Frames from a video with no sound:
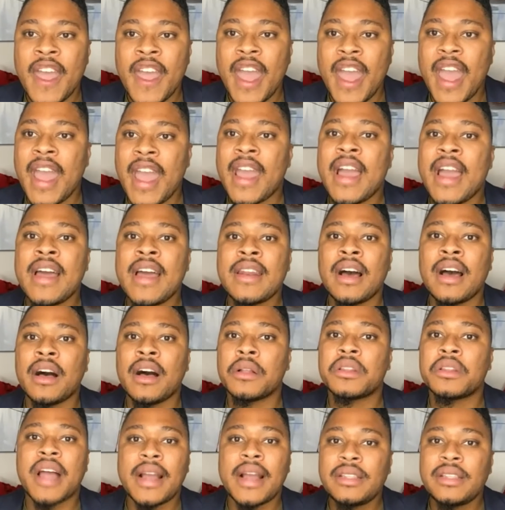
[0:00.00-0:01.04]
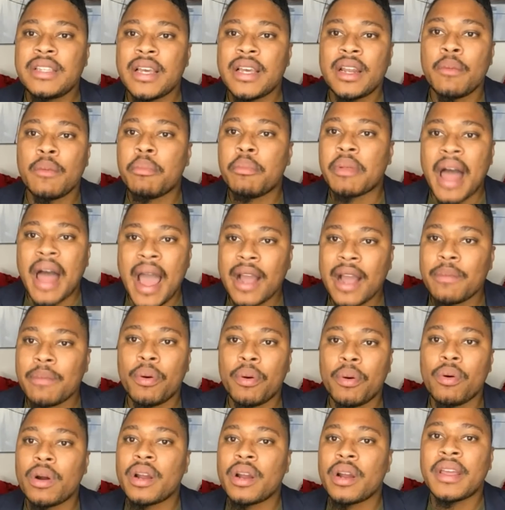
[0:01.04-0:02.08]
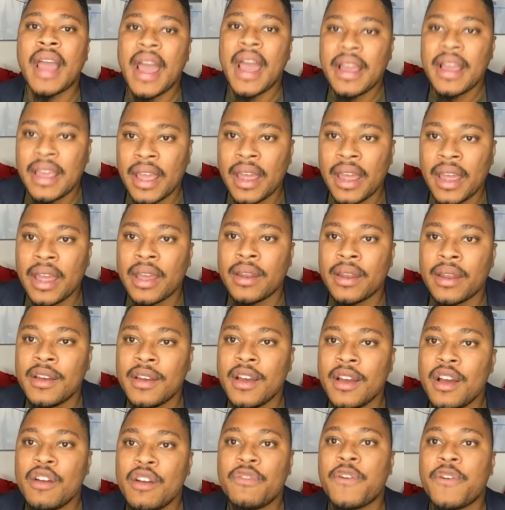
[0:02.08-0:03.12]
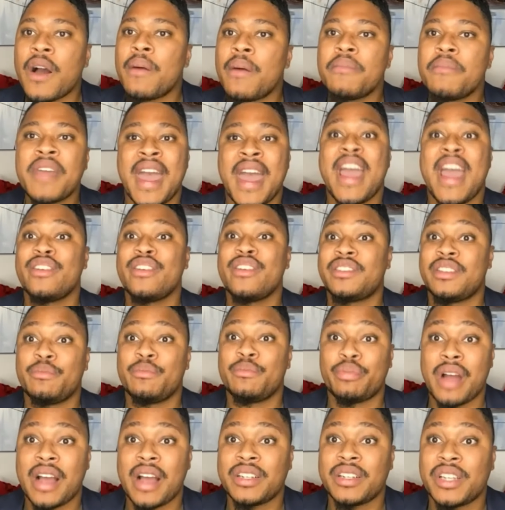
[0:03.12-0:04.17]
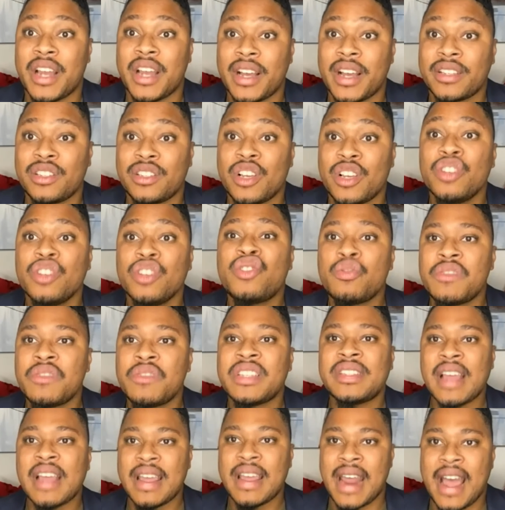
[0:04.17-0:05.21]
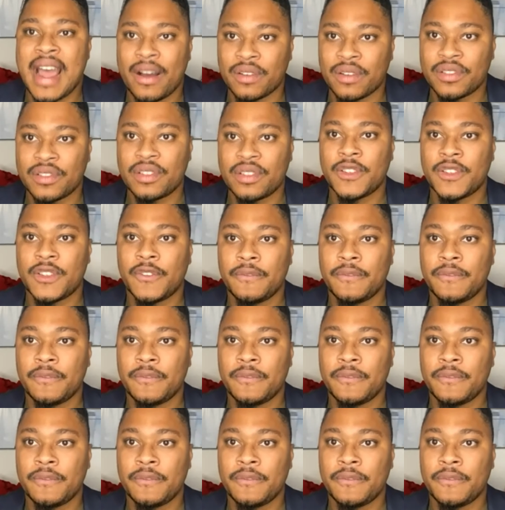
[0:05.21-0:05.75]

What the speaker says: and elected a Black poor gay kid from the Harrison Projects to the state house.